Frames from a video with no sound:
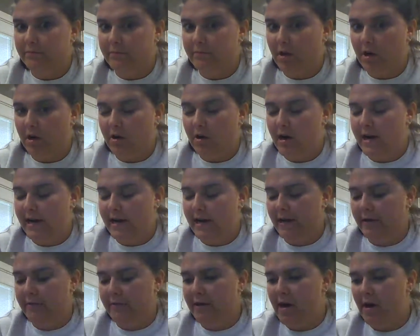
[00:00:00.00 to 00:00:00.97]
All right,
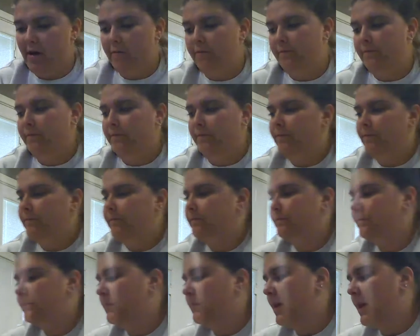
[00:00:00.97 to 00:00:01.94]
here we go.
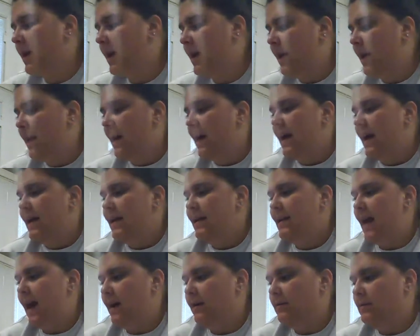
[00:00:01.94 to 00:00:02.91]

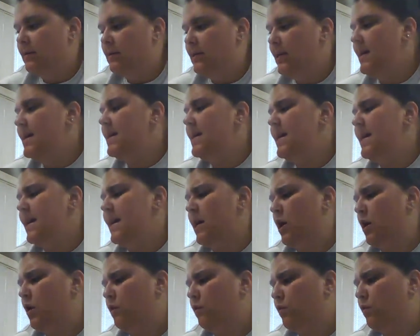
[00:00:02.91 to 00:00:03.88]
"Now see
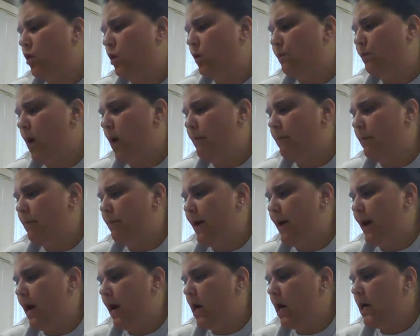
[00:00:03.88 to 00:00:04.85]
here," roared Papa
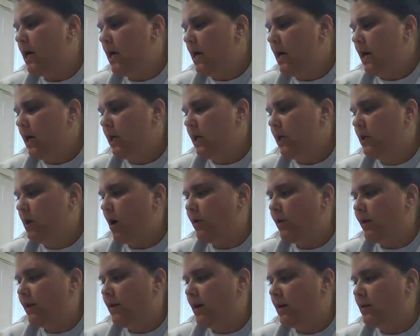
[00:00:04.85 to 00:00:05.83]
Bear.
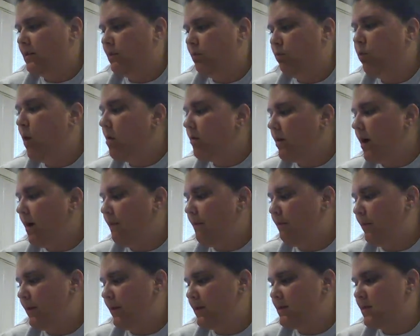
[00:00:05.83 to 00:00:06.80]
Goldilocks woke up
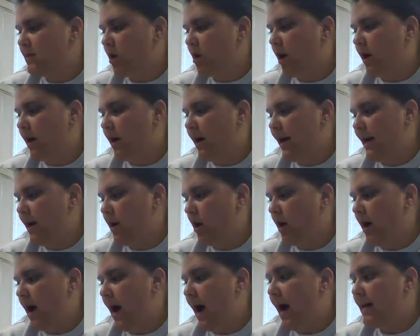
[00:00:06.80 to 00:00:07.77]
with a start, and
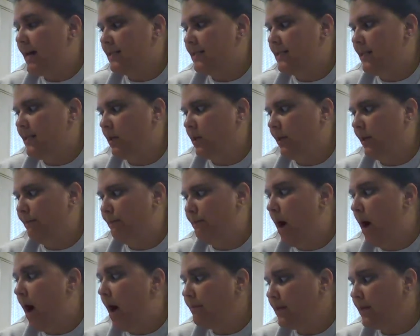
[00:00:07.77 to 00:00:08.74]
her eyes nearly
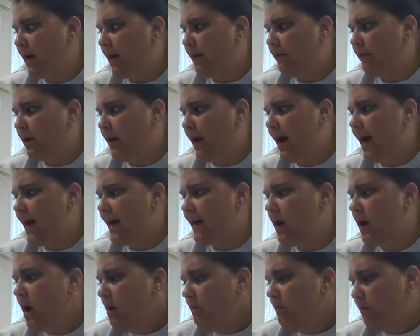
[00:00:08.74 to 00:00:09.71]
popped out of her head.
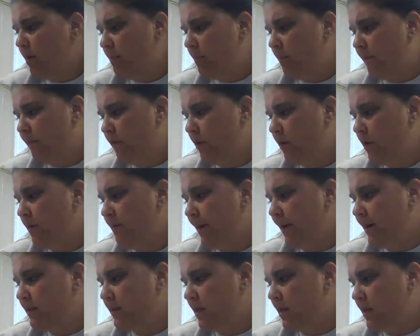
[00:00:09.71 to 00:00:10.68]
But before the
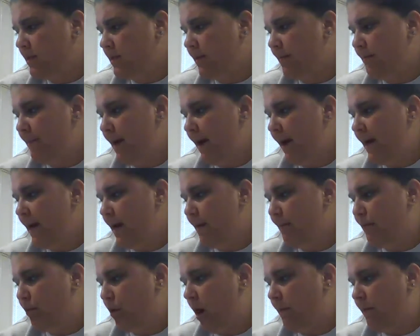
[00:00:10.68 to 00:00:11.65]
bears could demand a
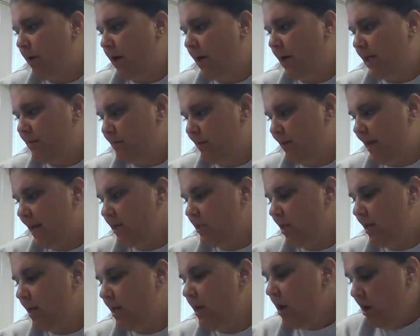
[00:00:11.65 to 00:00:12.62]
proper
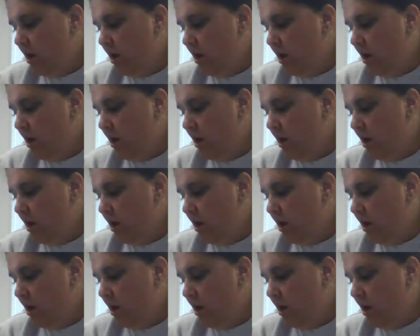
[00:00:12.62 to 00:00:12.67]
explanation,